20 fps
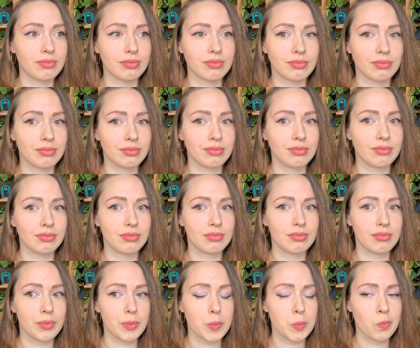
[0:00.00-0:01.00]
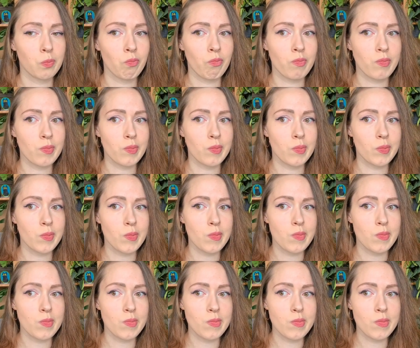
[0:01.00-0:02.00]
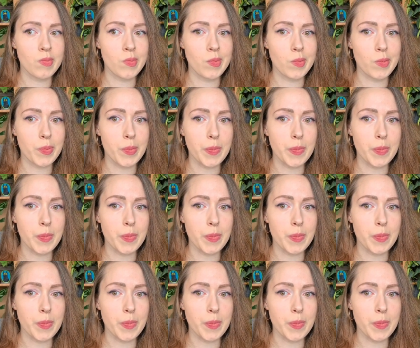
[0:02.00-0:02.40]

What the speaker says: (silence)